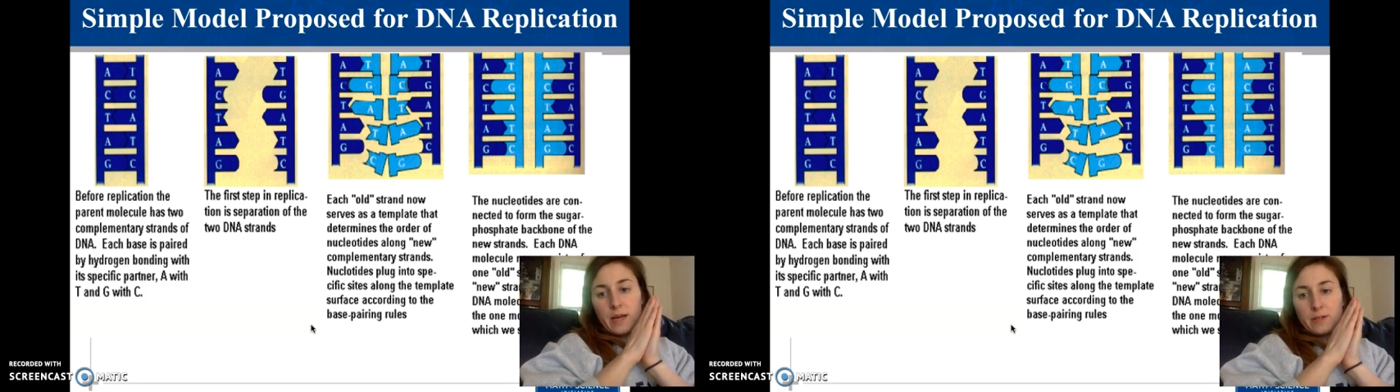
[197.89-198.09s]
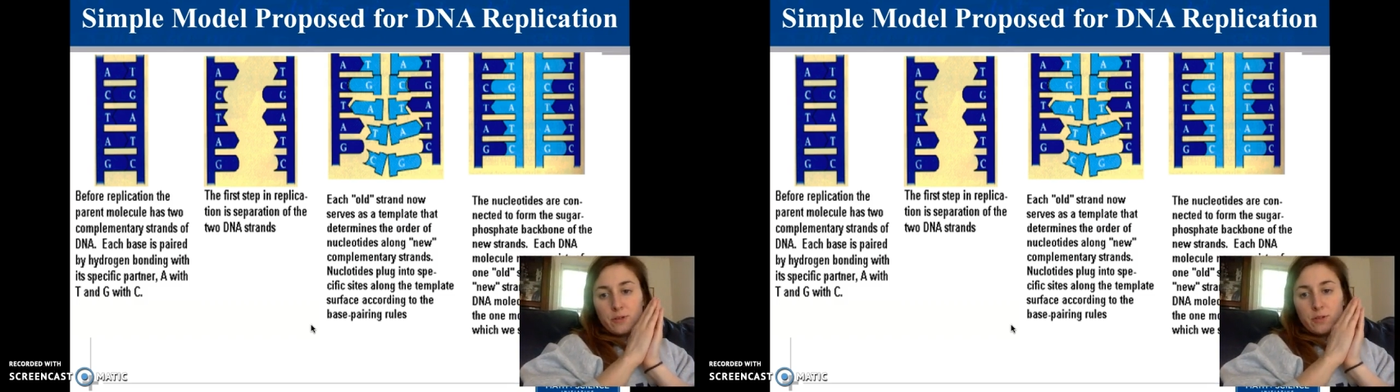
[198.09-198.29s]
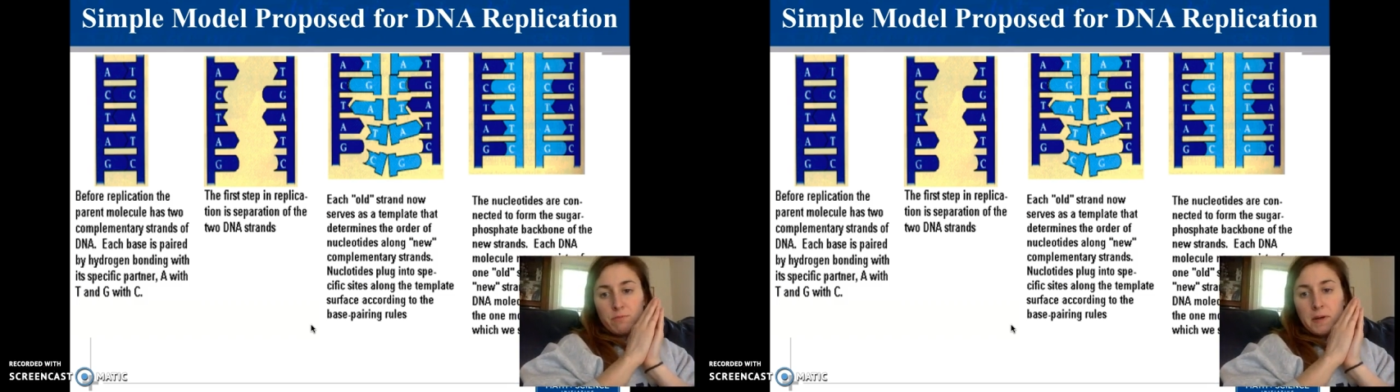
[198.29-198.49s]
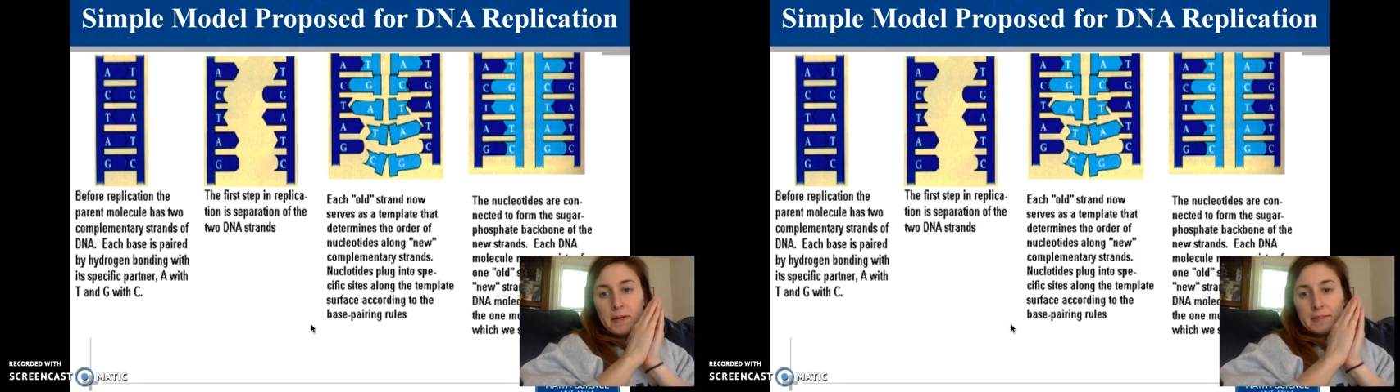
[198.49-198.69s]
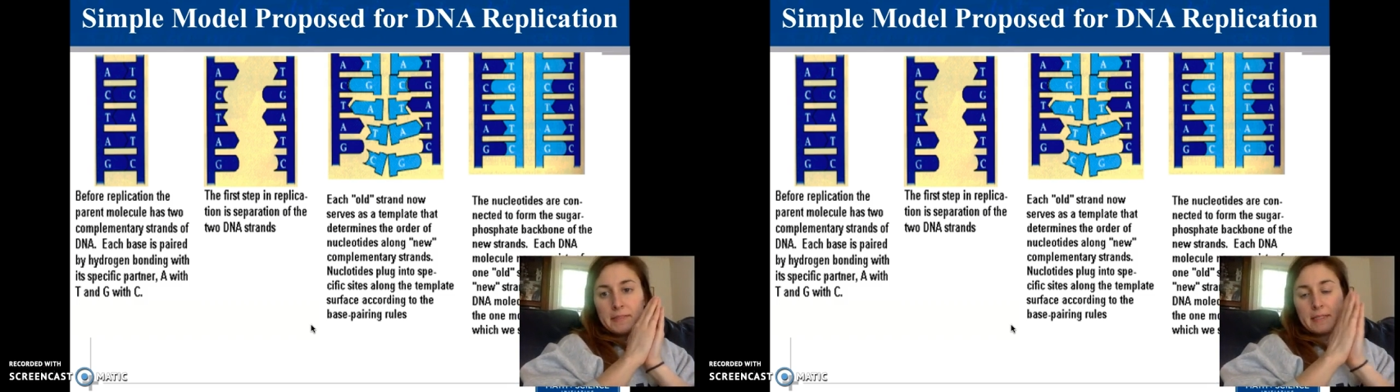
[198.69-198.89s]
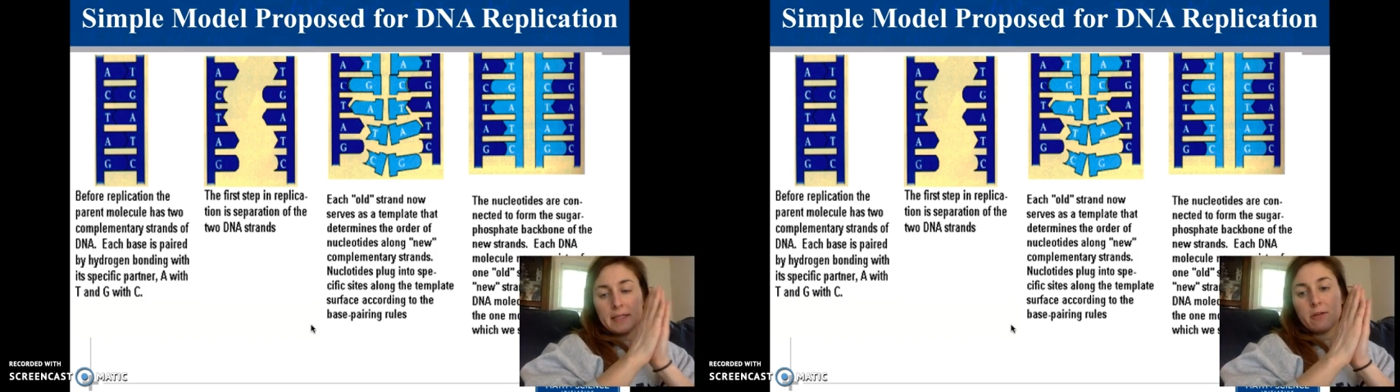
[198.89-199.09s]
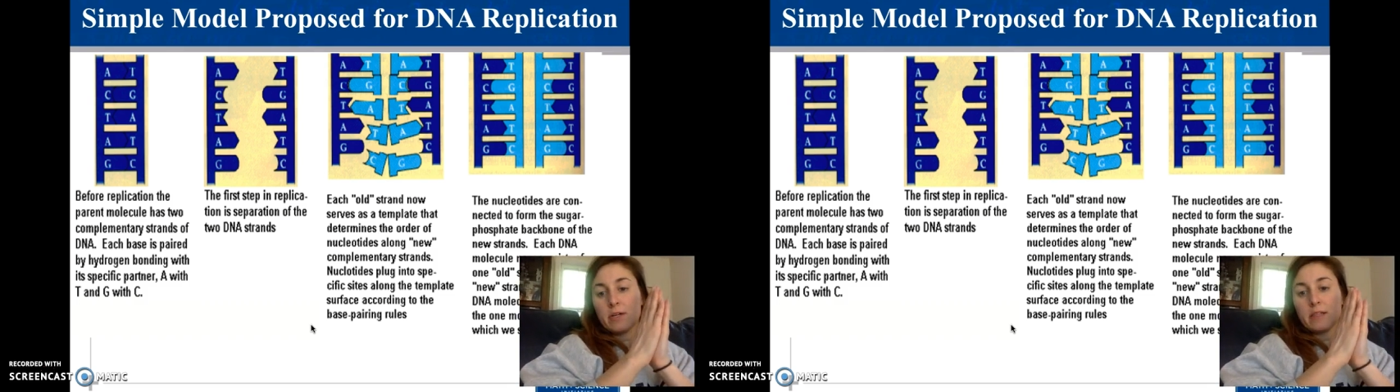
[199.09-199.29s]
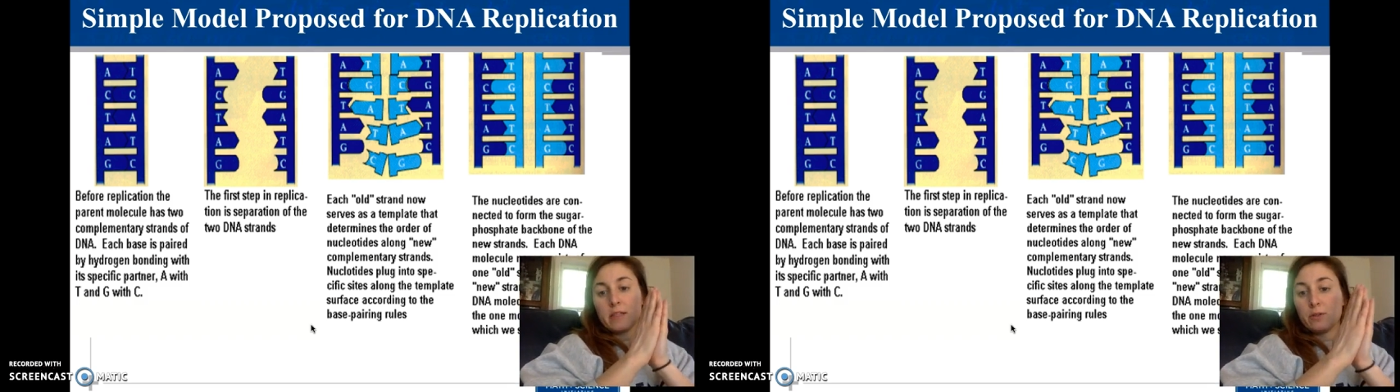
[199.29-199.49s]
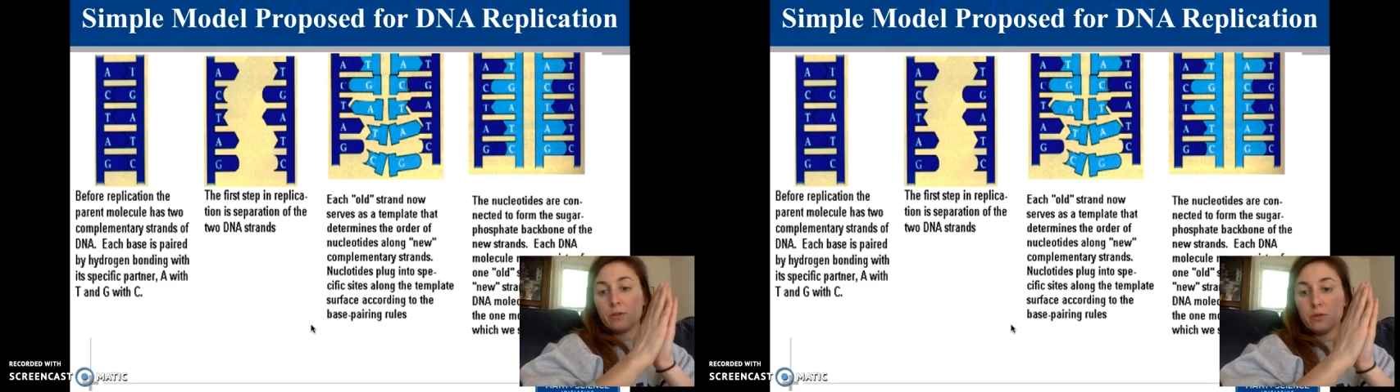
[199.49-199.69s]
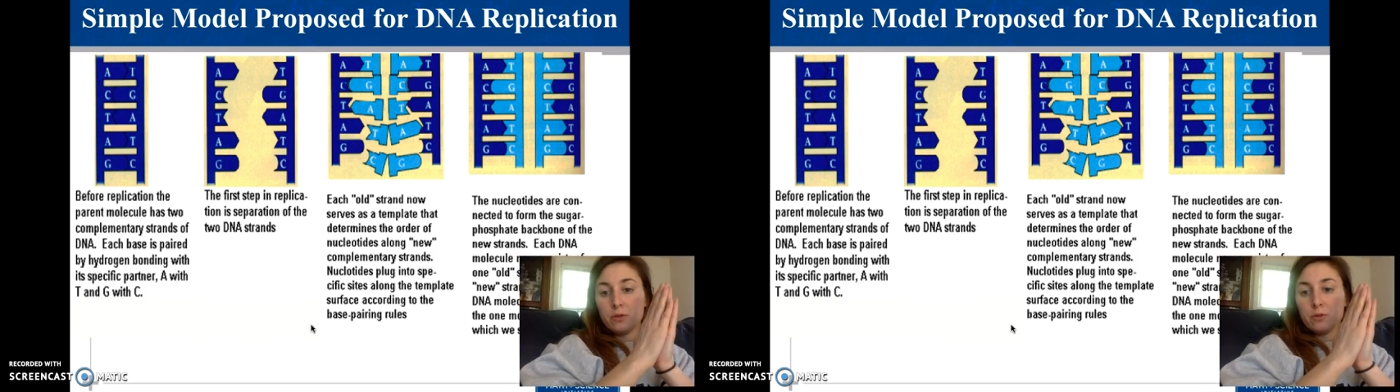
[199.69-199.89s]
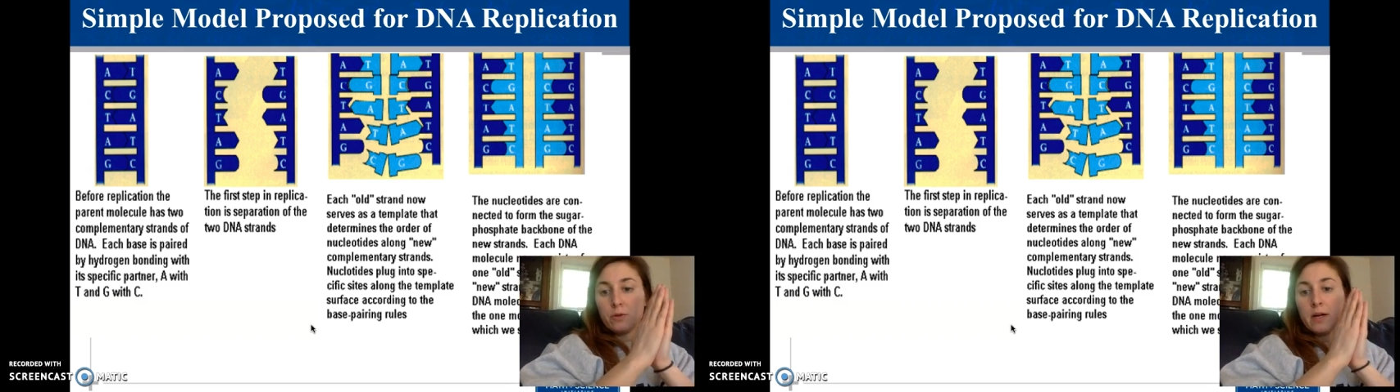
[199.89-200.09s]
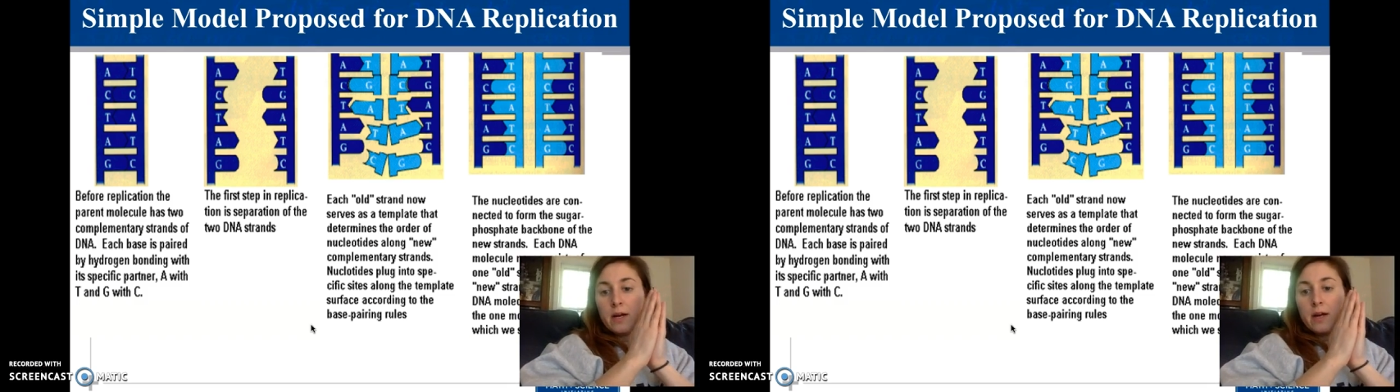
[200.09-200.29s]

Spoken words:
hydrogen bonds, and they create the new